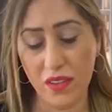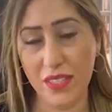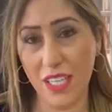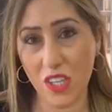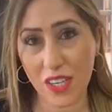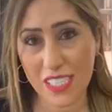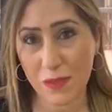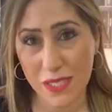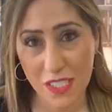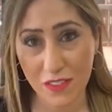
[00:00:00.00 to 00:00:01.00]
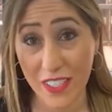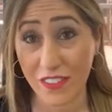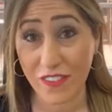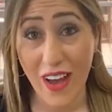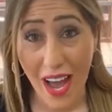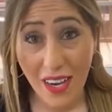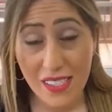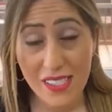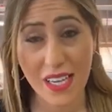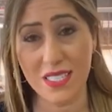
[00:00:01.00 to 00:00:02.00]
they look at specific
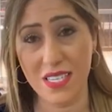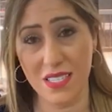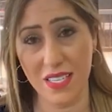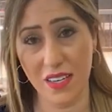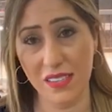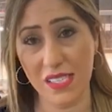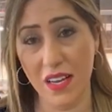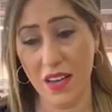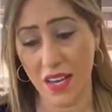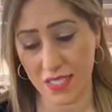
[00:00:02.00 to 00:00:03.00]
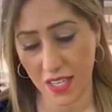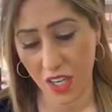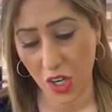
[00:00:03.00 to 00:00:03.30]
facts and details and say,